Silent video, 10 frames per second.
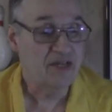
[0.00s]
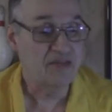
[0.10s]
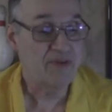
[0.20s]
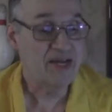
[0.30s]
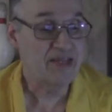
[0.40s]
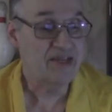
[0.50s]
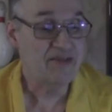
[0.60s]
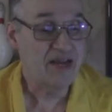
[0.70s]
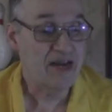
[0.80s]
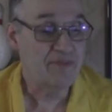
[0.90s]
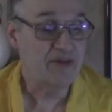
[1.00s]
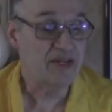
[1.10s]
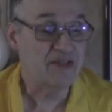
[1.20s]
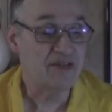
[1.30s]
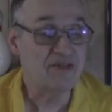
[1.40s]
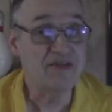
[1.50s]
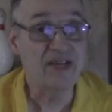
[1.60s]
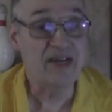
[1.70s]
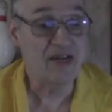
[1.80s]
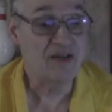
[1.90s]
Despite these dire predictions
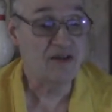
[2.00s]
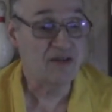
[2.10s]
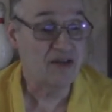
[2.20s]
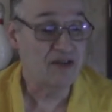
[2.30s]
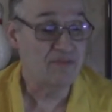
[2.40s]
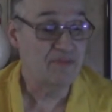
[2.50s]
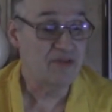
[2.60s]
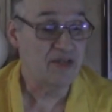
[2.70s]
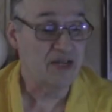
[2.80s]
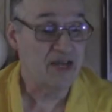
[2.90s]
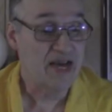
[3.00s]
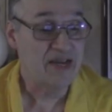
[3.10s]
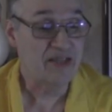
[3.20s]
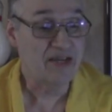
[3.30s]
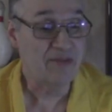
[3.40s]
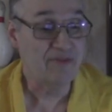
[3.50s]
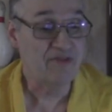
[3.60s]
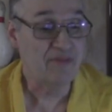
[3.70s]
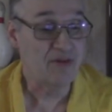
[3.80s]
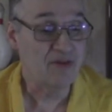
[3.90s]
and a long-term decline in the number
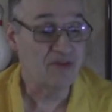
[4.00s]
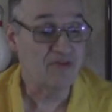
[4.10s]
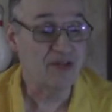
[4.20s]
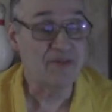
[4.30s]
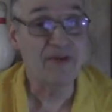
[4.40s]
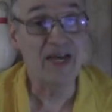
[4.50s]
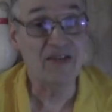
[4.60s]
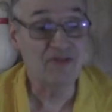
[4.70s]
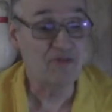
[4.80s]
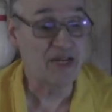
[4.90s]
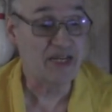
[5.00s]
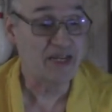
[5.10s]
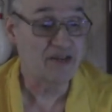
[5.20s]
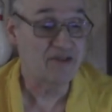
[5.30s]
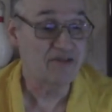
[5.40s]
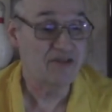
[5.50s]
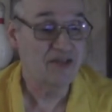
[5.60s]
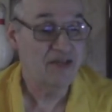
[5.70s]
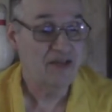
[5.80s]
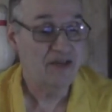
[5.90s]
of bowlers over the past 20 years,
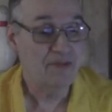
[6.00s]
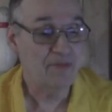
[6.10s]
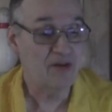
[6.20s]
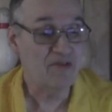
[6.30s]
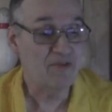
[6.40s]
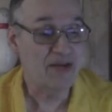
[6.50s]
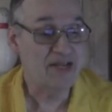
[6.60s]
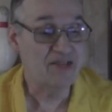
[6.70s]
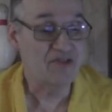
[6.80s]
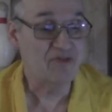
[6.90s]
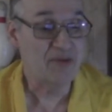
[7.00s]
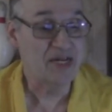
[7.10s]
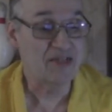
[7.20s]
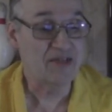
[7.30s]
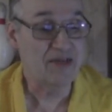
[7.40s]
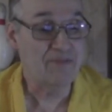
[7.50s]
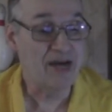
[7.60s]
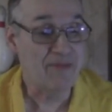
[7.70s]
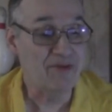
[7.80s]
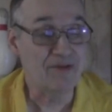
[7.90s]
bowling remains a tremendously
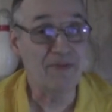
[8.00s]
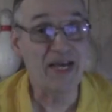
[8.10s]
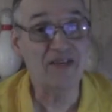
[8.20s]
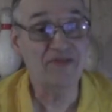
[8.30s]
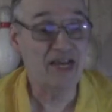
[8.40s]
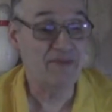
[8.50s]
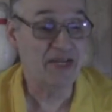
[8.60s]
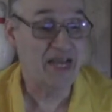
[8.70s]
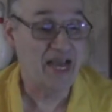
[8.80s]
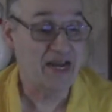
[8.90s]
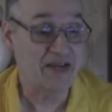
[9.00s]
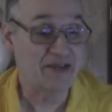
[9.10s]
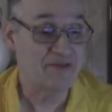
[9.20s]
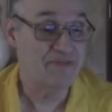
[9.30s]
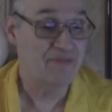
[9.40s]
popular pastime in Canada.